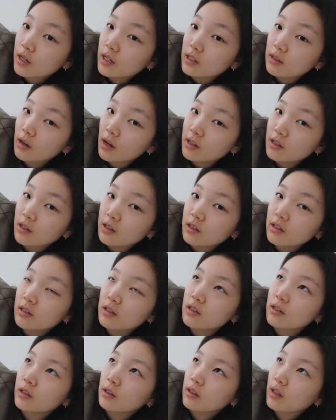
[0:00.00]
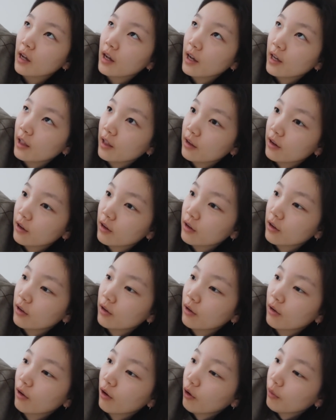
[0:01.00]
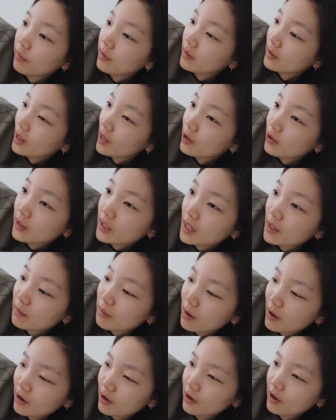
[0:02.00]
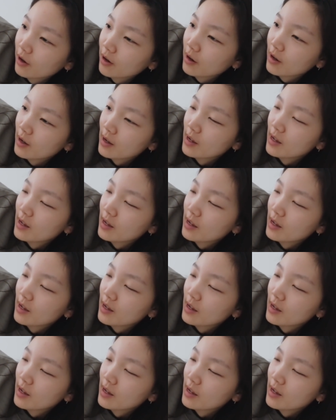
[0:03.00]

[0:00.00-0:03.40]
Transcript: so I just took Tylenol hoping that it would get better.